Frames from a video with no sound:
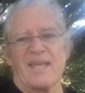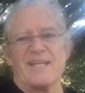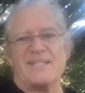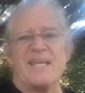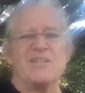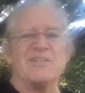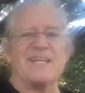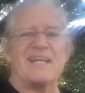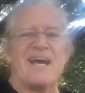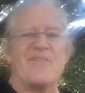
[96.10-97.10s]
Take a look
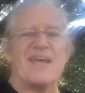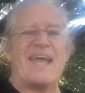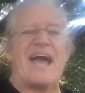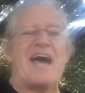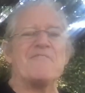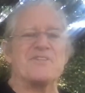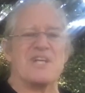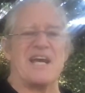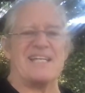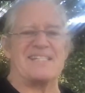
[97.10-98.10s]
at how they
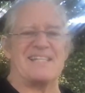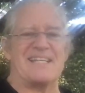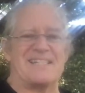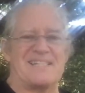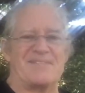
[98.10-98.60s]
advertise this.